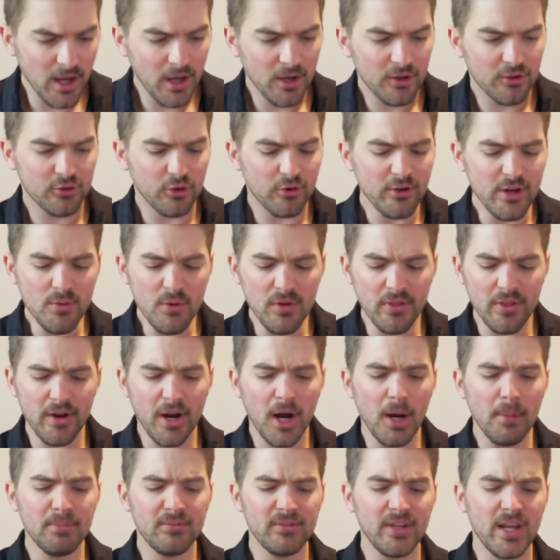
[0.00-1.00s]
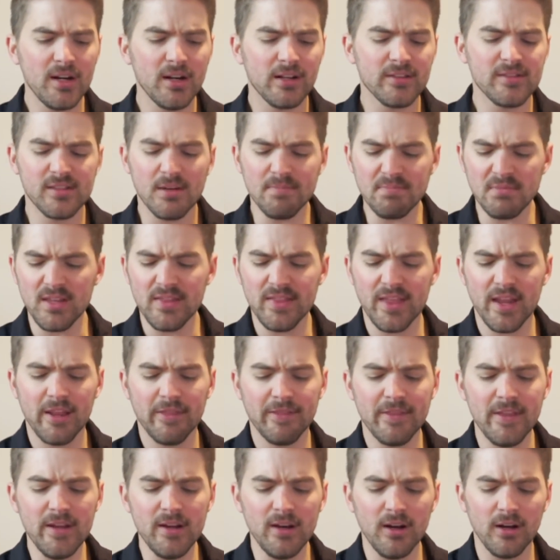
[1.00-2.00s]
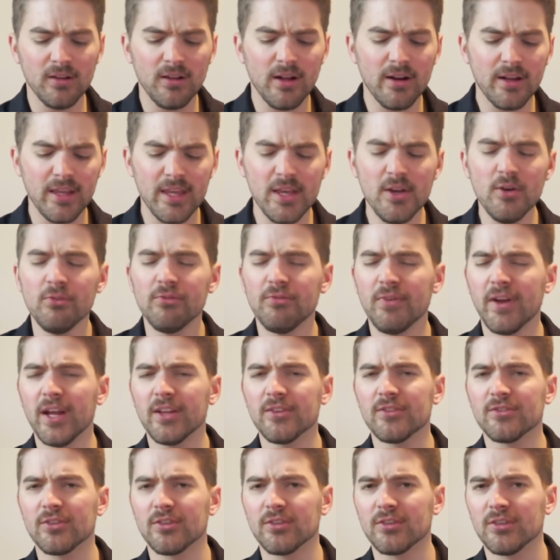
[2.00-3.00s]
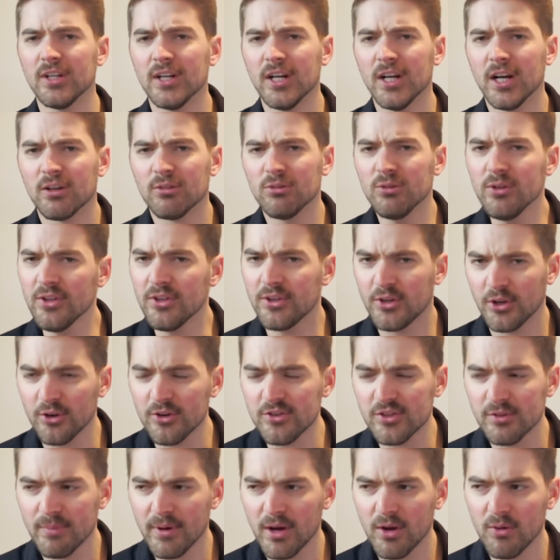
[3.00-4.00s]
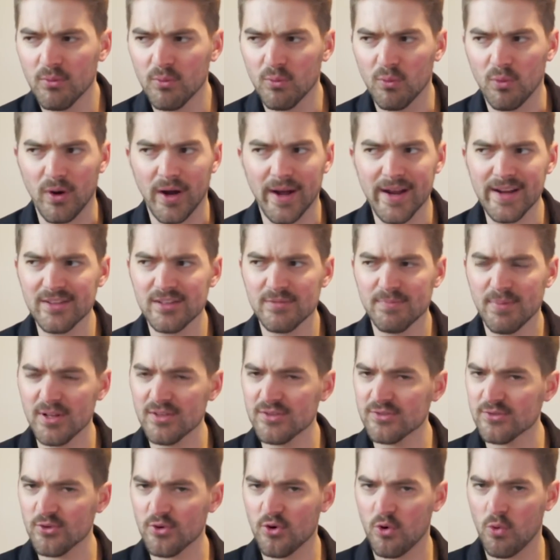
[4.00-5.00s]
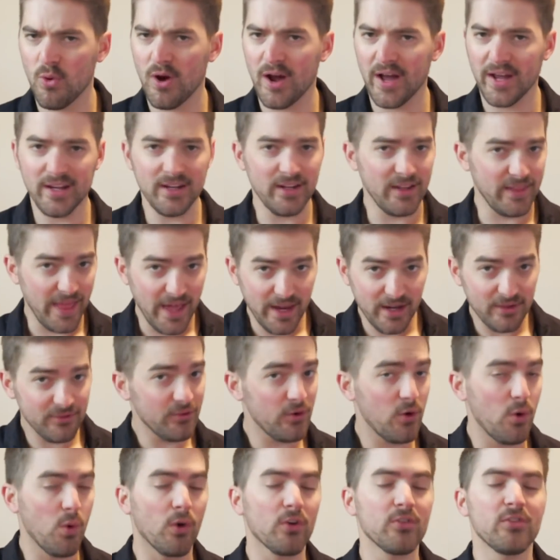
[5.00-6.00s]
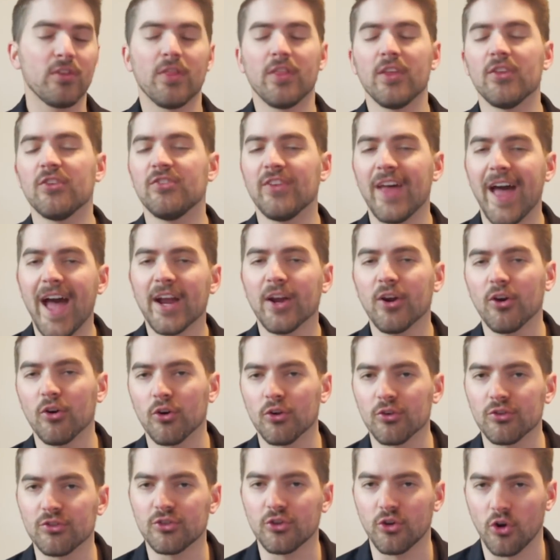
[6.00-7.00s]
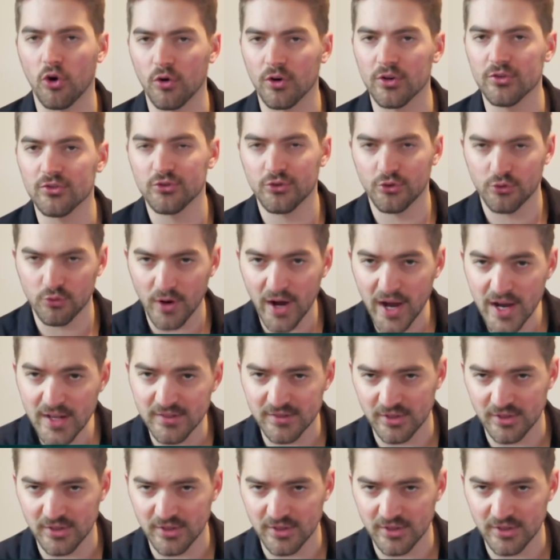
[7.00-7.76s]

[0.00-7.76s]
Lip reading: starting with an update on something that I think a lot of Eagle fans are really curious about why it's been so quiet, and that is, of course, the Zach Ertz current trade